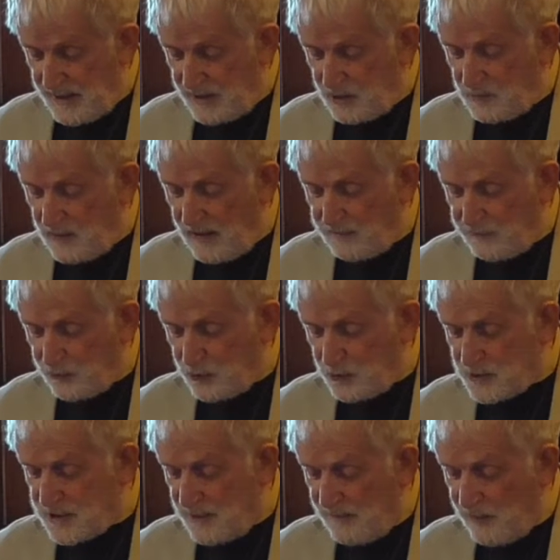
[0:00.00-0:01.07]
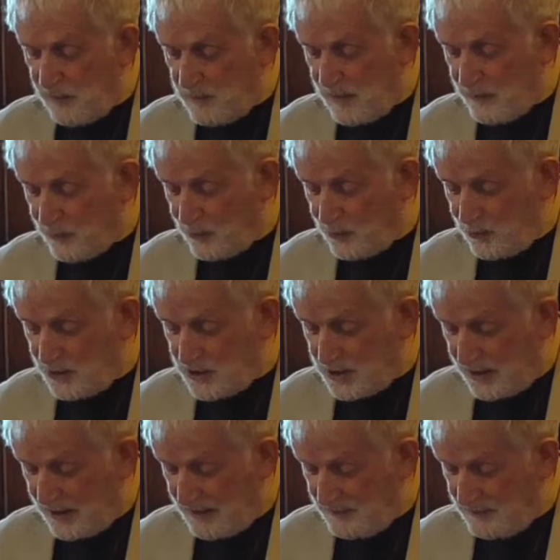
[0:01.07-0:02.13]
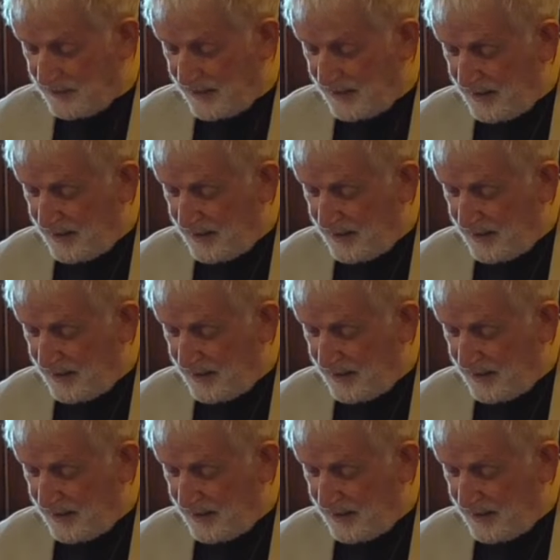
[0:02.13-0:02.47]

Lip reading: and you may fool some of the people all the time,